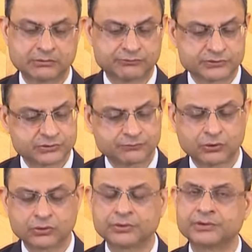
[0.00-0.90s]
First of
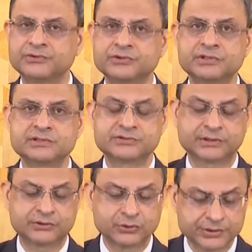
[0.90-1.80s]
all, on digital
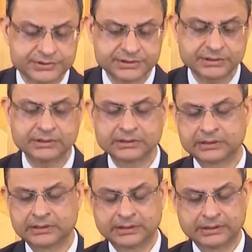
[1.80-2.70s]
security,
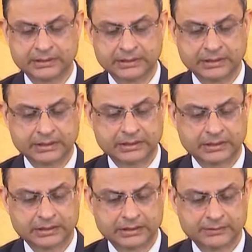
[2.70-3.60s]

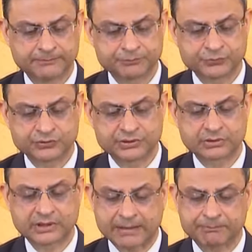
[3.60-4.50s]
the
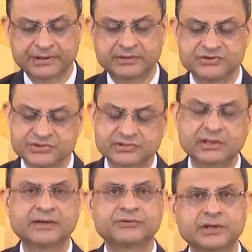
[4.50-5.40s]
rapid
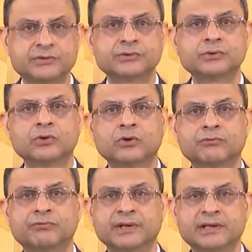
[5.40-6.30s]
digitalization
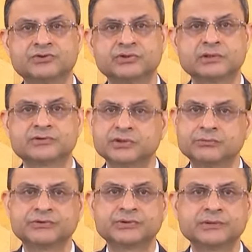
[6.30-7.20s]
of financial
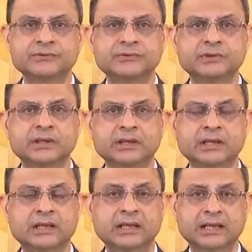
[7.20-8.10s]
services
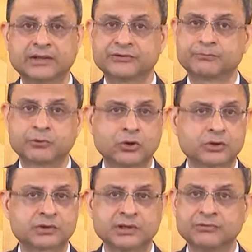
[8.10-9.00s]
has
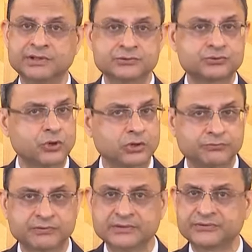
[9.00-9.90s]
brought convenience to all
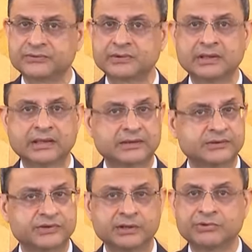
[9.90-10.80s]
of us, at
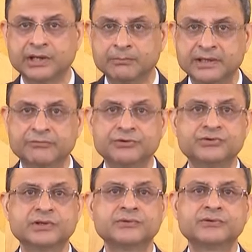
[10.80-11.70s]
the same time
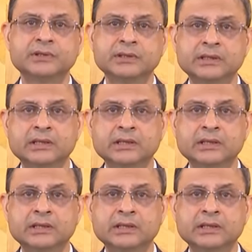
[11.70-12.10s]
efficiency,